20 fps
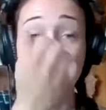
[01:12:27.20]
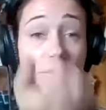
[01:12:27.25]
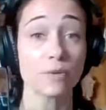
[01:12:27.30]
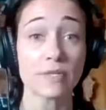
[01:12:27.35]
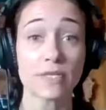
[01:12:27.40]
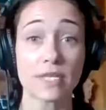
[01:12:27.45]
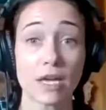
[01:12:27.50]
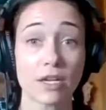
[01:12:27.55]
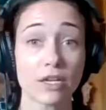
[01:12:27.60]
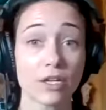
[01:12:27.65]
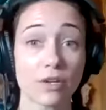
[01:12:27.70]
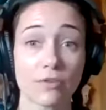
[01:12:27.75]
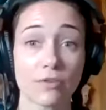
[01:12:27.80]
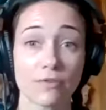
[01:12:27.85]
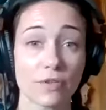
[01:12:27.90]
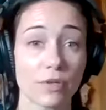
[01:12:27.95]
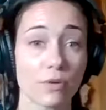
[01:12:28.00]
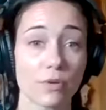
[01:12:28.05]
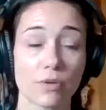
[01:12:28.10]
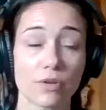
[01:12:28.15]
you said
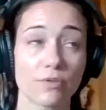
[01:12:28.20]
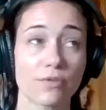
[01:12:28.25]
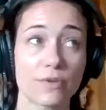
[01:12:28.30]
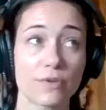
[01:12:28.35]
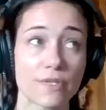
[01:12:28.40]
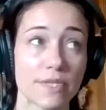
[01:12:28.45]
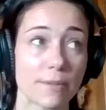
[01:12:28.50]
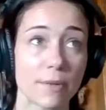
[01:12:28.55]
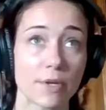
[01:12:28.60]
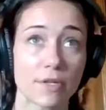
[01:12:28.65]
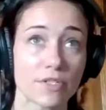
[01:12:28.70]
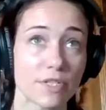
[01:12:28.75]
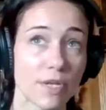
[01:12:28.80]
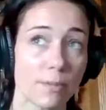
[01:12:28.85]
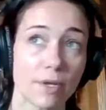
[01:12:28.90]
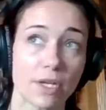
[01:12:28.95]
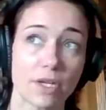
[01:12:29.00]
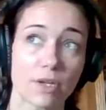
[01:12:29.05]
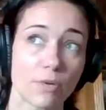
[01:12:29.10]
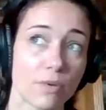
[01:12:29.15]
if you sleep on your
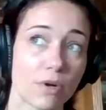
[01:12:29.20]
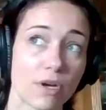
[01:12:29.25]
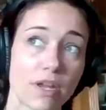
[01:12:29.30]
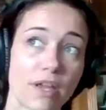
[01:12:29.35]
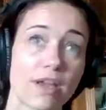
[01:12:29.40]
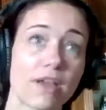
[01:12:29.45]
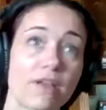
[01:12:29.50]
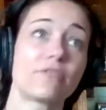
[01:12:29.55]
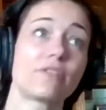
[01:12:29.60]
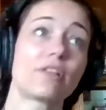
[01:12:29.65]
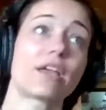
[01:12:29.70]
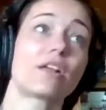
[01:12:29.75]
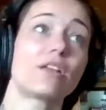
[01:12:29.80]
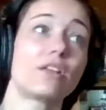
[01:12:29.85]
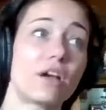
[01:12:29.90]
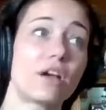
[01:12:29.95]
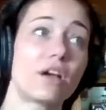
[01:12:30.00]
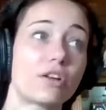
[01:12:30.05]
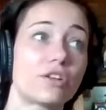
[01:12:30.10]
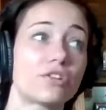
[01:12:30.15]
stomach, you don't want to have like a
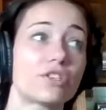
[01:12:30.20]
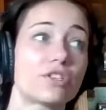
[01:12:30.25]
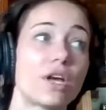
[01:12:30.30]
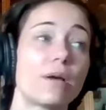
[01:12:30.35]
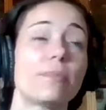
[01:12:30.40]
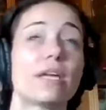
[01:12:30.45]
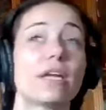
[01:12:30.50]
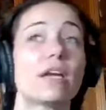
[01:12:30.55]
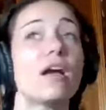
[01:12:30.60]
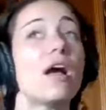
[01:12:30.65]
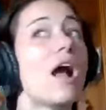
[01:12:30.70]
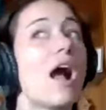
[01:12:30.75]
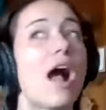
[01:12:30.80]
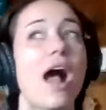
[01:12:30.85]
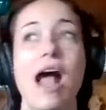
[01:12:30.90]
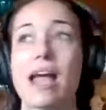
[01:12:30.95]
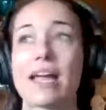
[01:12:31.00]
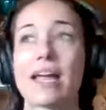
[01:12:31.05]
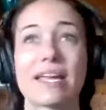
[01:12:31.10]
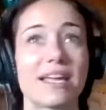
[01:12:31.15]
lot on your tummy.
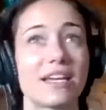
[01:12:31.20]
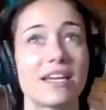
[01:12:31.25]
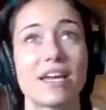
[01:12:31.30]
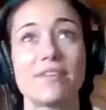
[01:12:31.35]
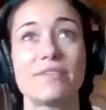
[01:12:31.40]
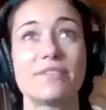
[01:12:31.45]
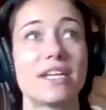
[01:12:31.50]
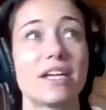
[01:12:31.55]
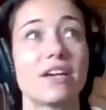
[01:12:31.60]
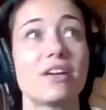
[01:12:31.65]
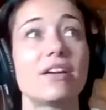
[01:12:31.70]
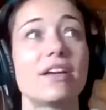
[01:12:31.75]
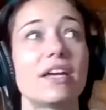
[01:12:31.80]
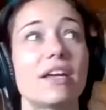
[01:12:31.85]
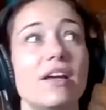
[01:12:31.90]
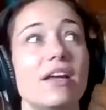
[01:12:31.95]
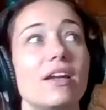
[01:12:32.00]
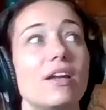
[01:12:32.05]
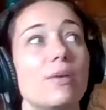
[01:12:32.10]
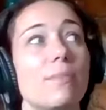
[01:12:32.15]
I can't have
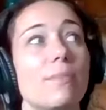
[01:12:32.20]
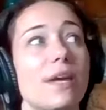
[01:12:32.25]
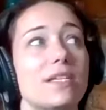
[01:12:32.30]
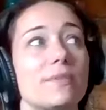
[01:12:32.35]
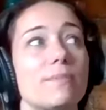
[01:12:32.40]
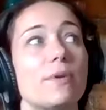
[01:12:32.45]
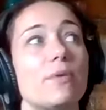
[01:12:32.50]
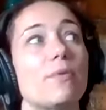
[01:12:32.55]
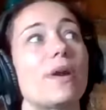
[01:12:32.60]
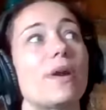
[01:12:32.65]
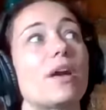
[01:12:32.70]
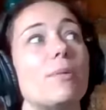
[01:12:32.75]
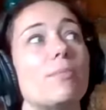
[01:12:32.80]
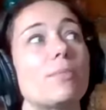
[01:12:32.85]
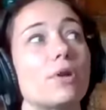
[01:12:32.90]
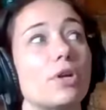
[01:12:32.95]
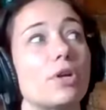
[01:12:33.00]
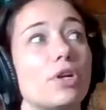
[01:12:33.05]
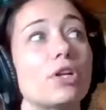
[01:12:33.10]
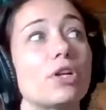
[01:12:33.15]
dairy and it makes me wake up
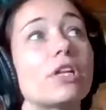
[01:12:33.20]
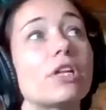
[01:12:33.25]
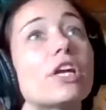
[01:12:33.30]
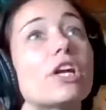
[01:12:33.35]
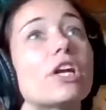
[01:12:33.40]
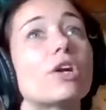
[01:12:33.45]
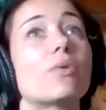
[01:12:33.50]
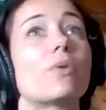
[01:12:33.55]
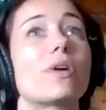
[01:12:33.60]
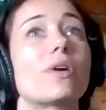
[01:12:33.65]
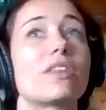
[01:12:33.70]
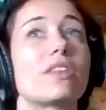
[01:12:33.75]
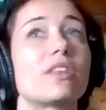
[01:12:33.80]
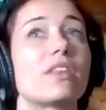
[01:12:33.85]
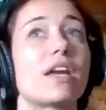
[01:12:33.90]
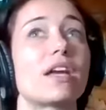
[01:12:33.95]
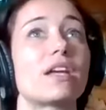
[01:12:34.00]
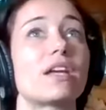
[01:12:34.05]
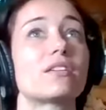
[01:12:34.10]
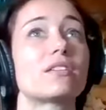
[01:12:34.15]
earlier with
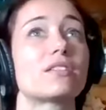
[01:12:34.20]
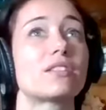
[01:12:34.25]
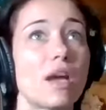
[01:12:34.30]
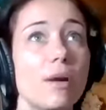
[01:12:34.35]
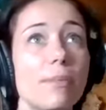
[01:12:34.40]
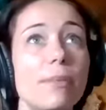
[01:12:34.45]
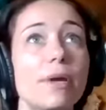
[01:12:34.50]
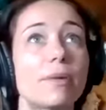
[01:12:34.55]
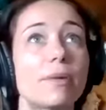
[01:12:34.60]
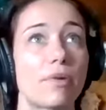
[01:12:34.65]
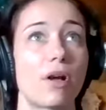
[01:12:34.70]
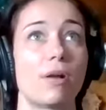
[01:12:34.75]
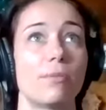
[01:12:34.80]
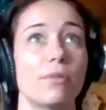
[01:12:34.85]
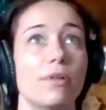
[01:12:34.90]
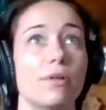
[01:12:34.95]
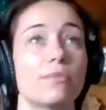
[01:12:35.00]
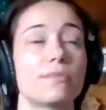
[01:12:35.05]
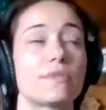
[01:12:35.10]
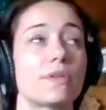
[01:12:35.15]
like stomach
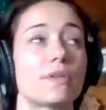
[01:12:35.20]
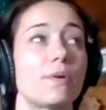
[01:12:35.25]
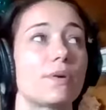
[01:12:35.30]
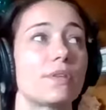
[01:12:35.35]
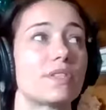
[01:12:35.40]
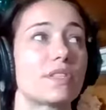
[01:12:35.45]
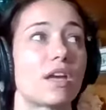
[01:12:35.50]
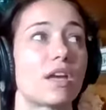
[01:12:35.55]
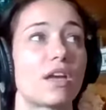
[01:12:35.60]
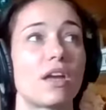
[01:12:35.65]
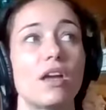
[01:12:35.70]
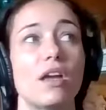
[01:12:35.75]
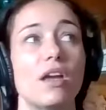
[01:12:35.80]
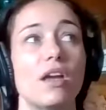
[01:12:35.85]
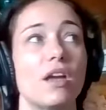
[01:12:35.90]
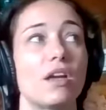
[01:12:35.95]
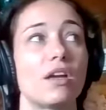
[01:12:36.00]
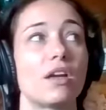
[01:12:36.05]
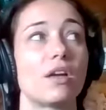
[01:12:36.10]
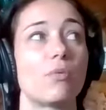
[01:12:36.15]
problems. So it's like
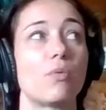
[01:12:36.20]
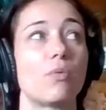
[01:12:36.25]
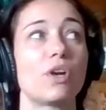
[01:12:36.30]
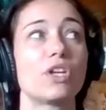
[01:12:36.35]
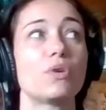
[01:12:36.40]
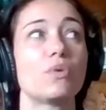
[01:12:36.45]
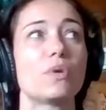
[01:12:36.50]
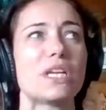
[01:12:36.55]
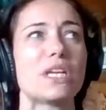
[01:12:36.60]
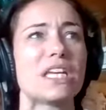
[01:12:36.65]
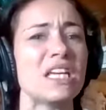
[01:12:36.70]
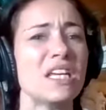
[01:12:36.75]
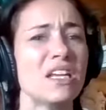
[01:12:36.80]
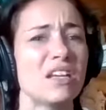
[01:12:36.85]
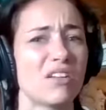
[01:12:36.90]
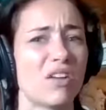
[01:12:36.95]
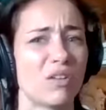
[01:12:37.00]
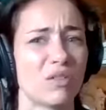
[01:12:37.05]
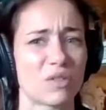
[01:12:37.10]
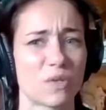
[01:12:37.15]
what you
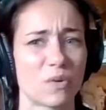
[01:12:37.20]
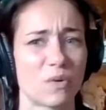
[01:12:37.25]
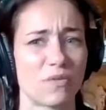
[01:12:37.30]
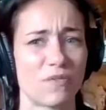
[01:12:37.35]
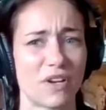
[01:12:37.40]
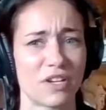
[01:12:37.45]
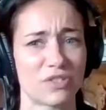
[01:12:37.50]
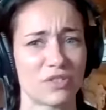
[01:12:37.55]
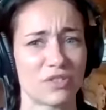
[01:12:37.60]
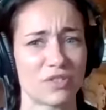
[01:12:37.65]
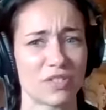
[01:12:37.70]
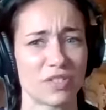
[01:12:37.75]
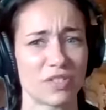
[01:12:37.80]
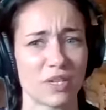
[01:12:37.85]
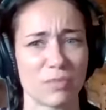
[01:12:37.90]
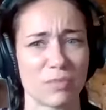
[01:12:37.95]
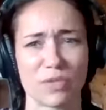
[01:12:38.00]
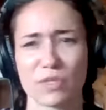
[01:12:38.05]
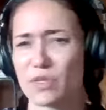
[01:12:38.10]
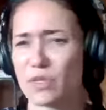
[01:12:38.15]
eat also affects your
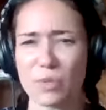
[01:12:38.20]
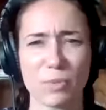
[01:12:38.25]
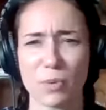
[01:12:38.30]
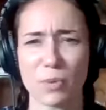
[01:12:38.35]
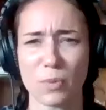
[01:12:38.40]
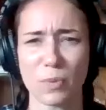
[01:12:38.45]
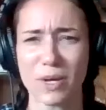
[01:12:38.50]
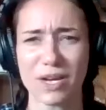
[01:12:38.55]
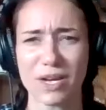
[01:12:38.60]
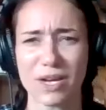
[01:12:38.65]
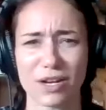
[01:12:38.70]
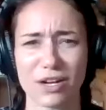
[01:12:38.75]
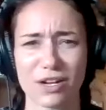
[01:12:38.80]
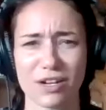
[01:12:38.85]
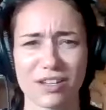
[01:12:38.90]
sleep. It's super weird.